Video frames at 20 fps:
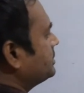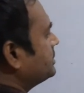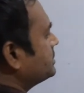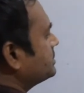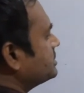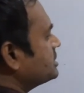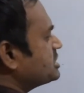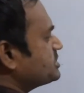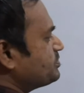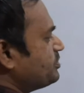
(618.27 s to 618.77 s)

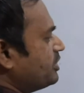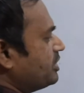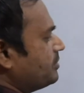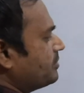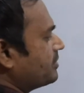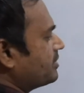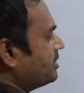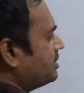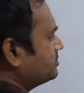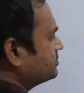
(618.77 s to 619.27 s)
The
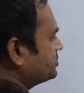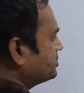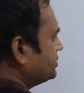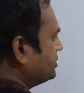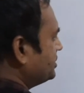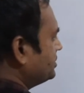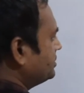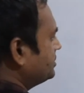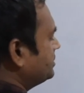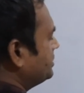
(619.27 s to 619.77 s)
sperm comes
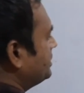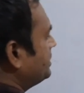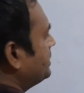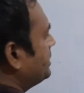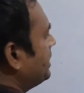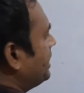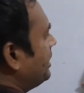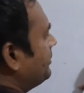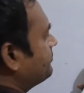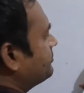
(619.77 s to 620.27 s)
here
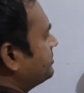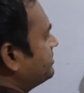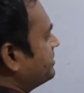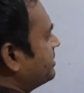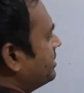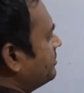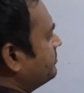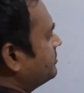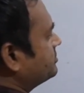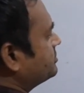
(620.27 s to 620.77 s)
after
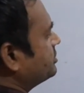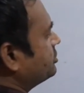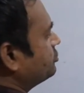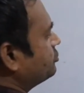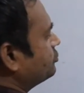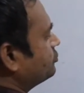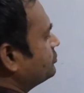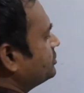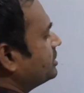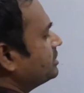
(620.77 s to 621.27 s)
traversing
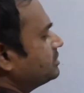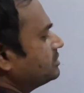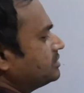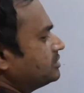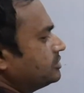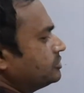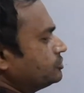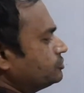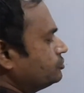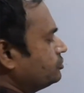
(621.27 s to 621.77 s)
through the
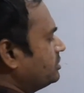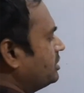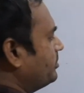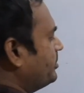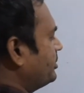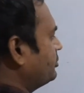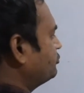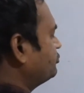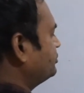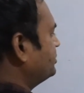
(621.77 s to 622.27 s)
zona
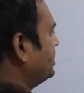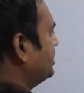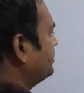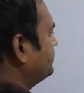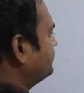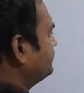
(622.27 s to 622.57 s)
pellucida.